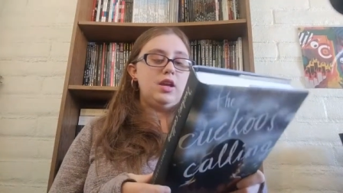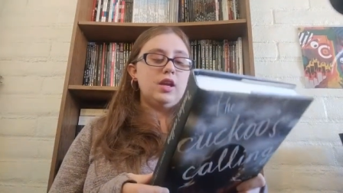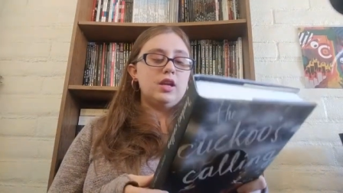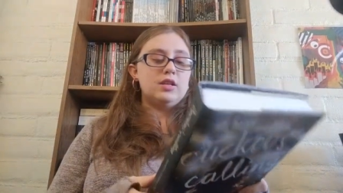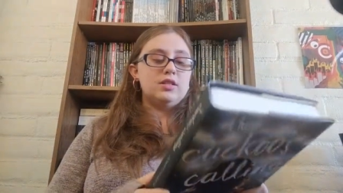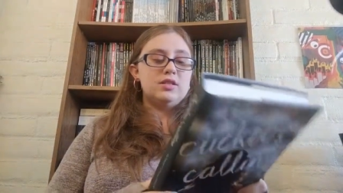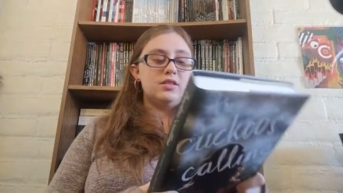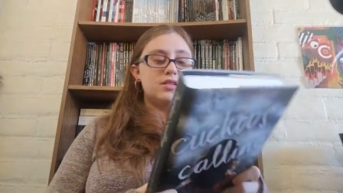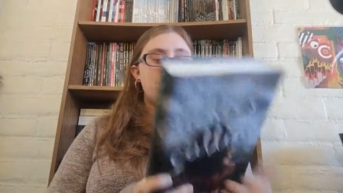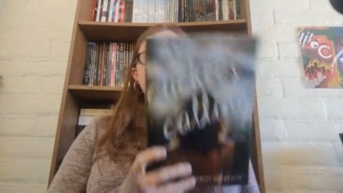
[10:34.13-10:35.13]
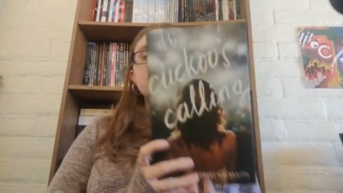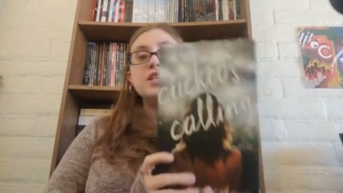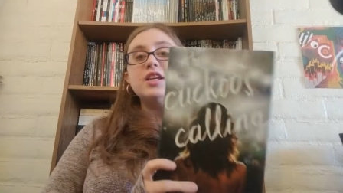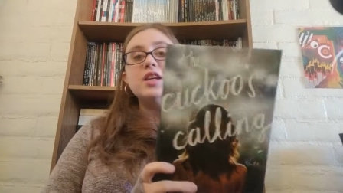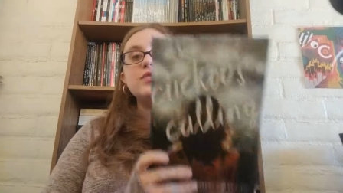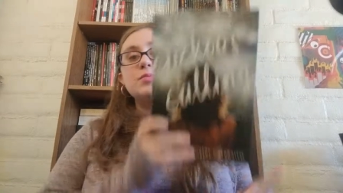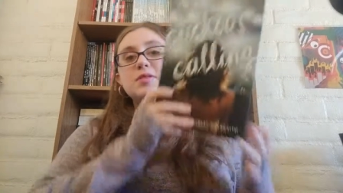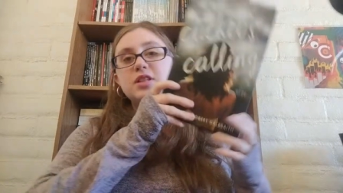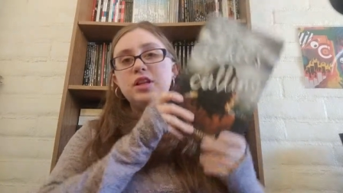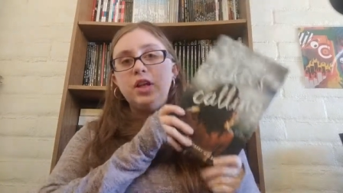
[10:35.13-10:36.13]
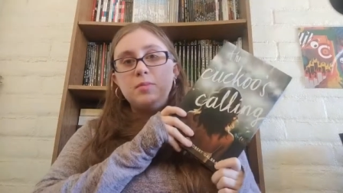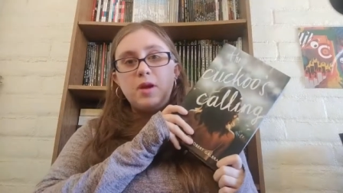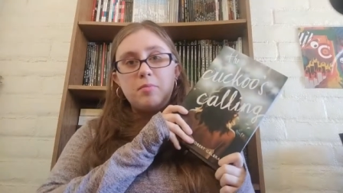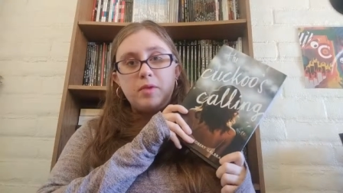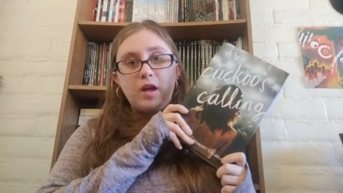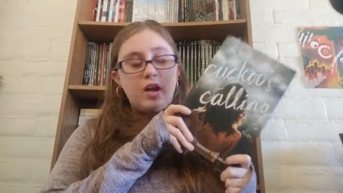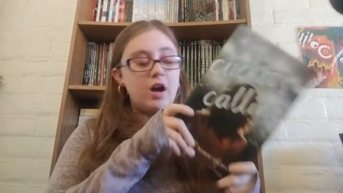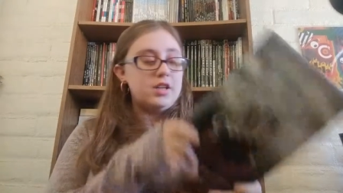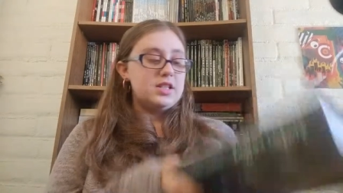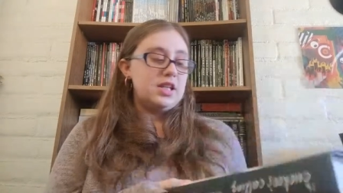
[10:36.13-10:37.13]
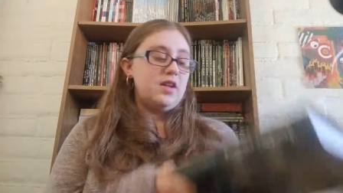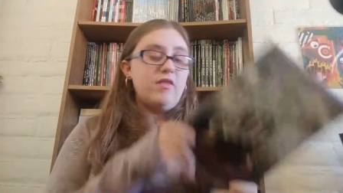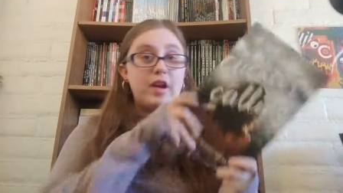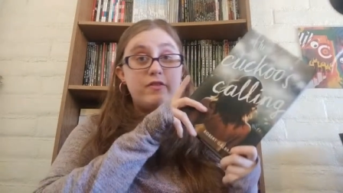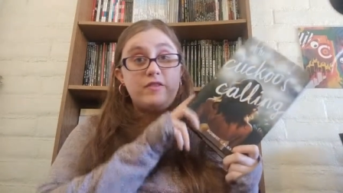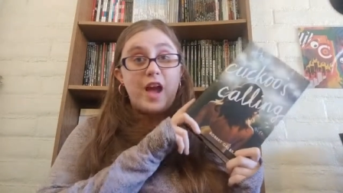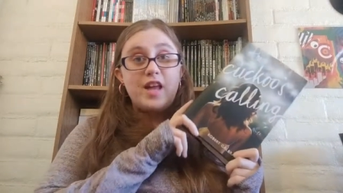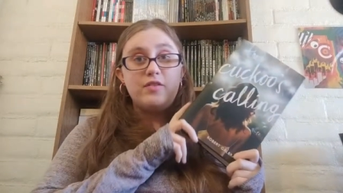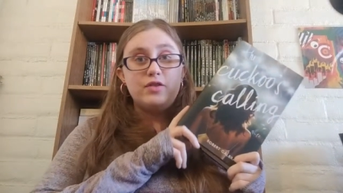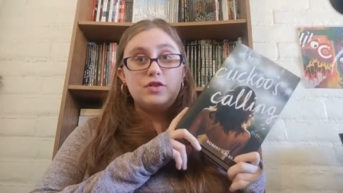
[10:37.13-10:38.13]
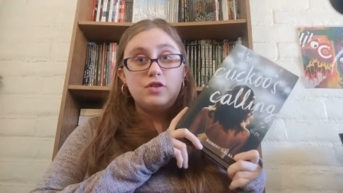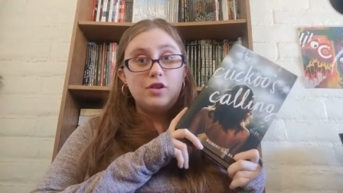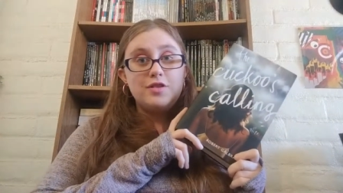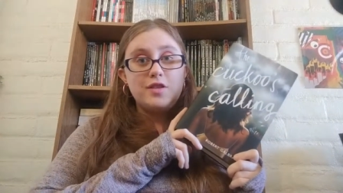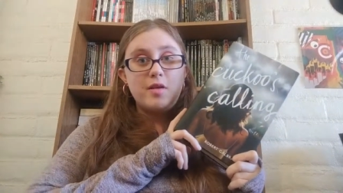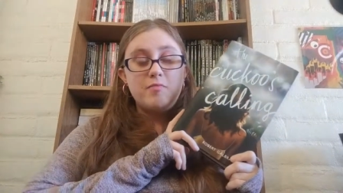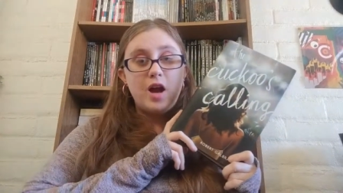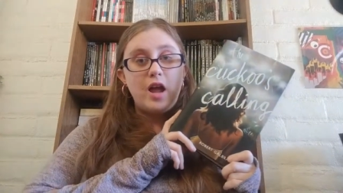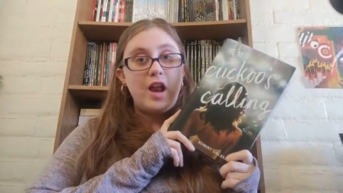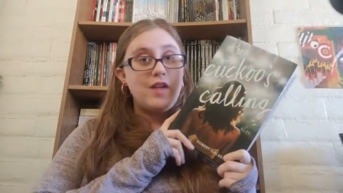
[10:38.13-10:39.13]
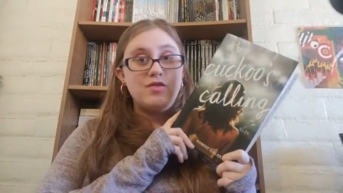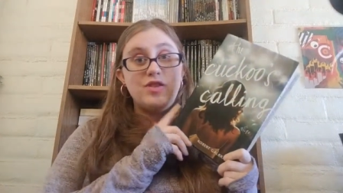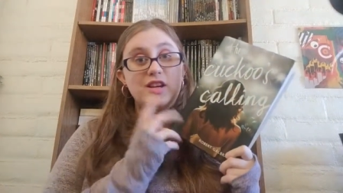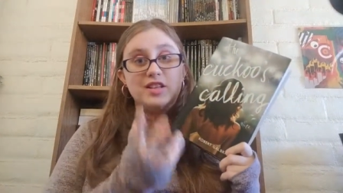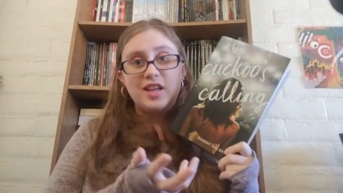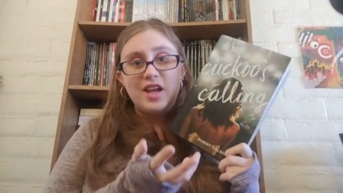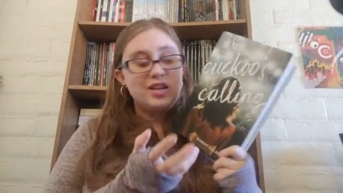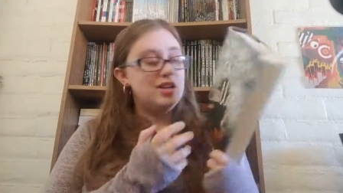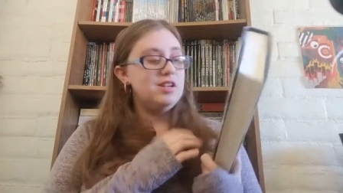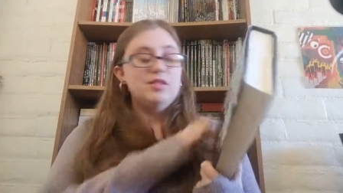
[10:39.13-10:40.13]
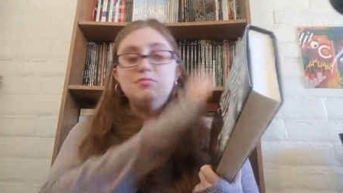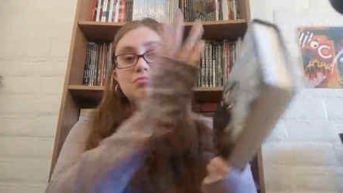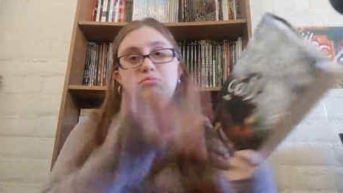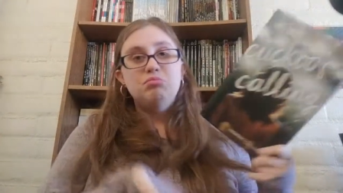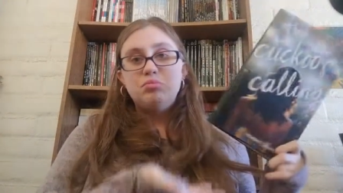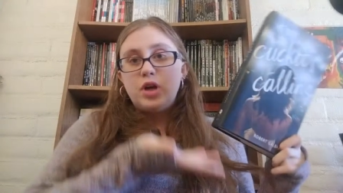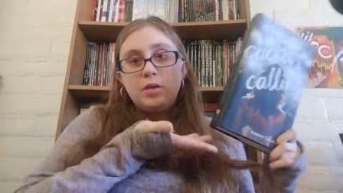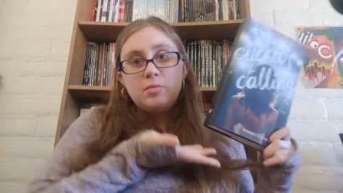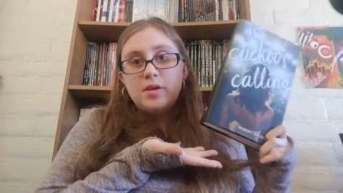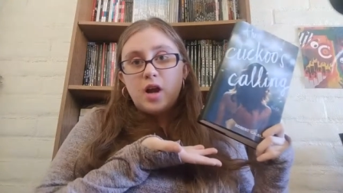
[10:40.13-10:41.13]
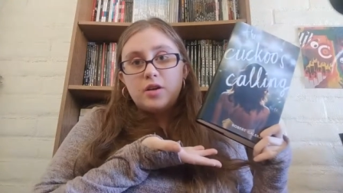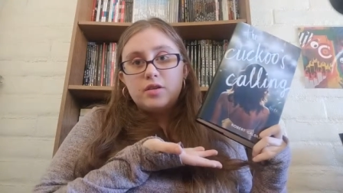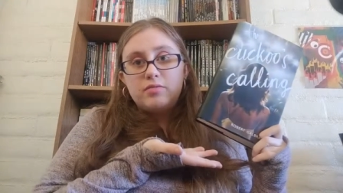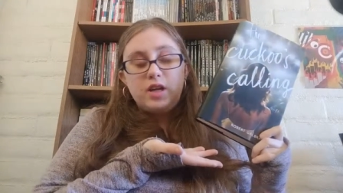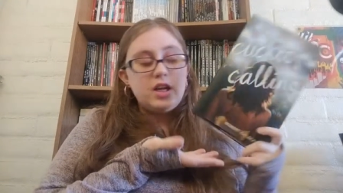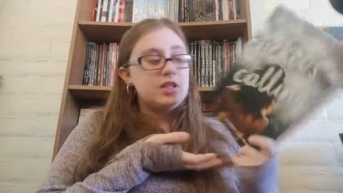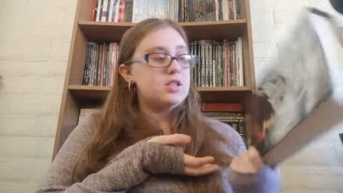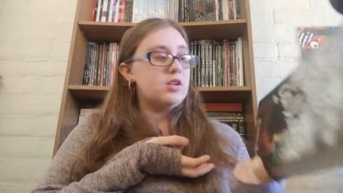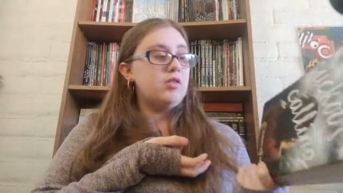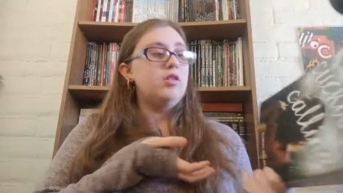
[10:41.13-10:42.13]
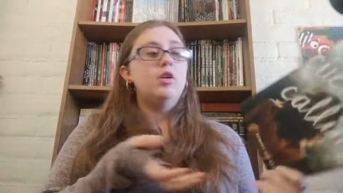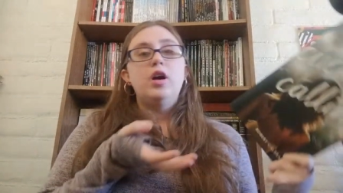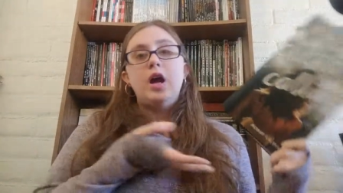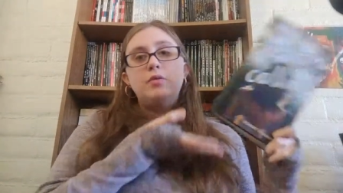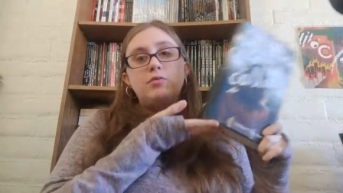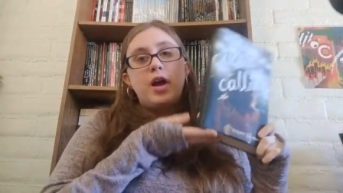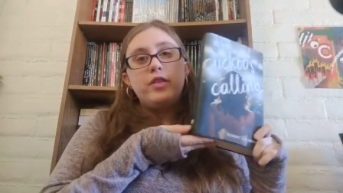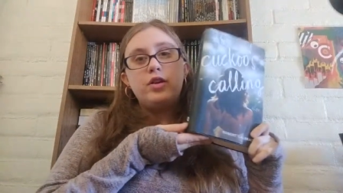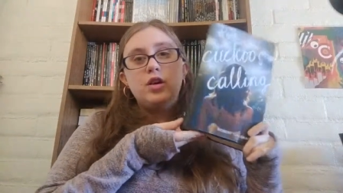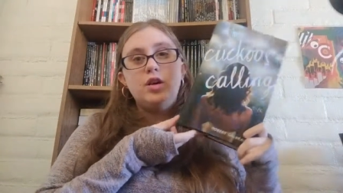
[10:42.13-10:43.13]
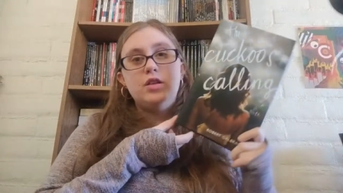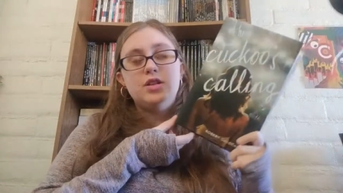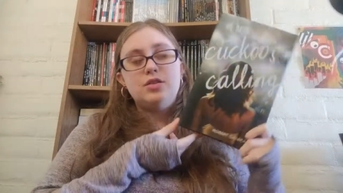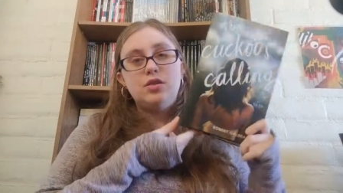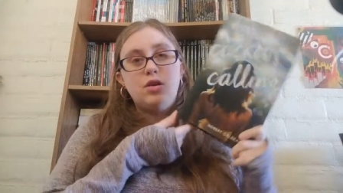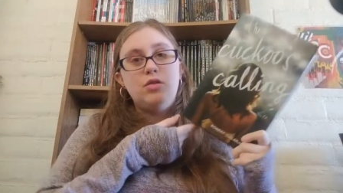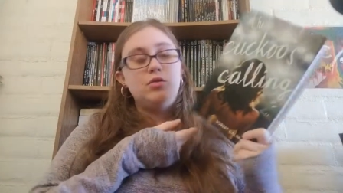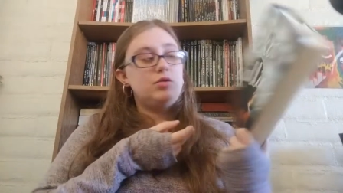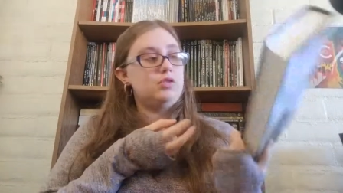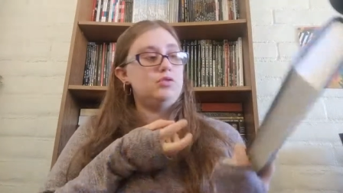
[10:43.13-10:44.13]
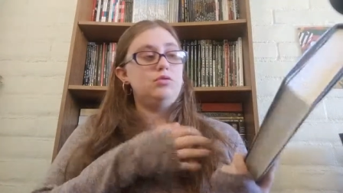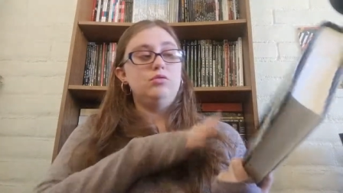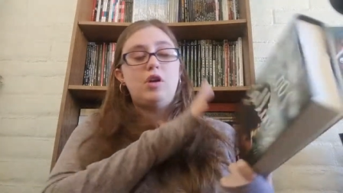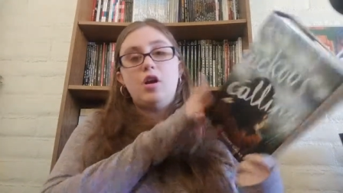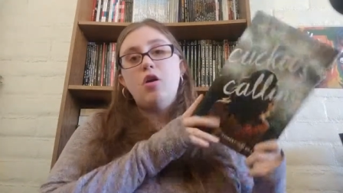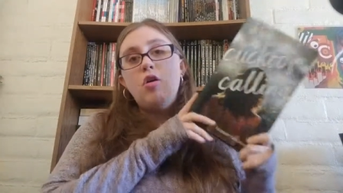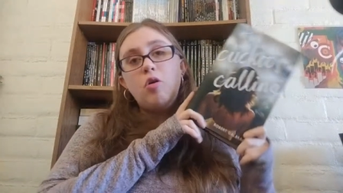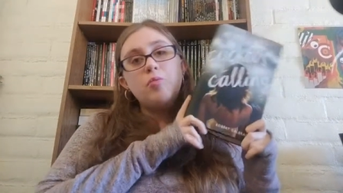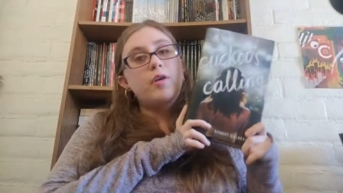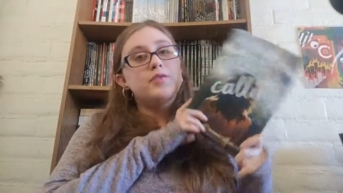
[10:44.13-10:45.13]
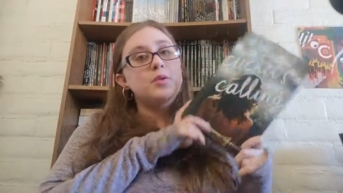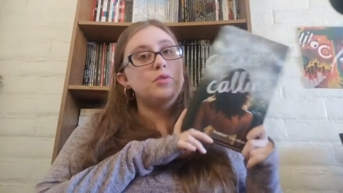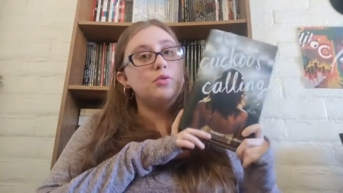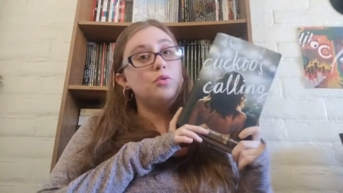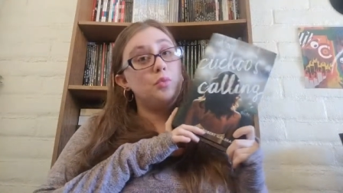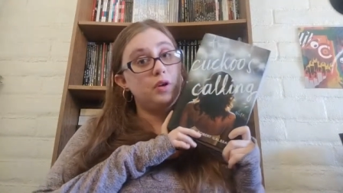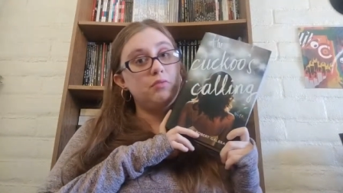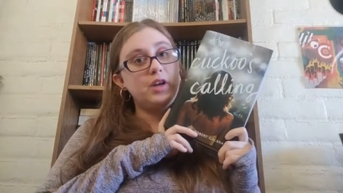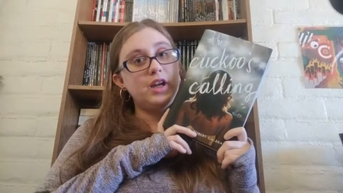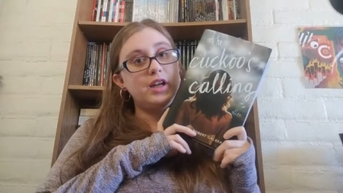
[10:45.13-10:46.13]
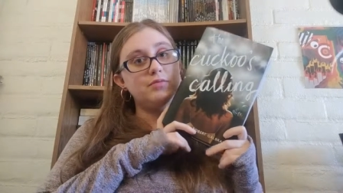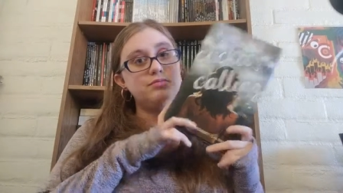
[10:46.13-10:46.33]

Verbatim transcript: and honestly, if it's been sitting in my, honestly, I've had it for two years and I'm not, and I haven't read it then, probably not going to read it. So I would rather this go to a home of someone who will read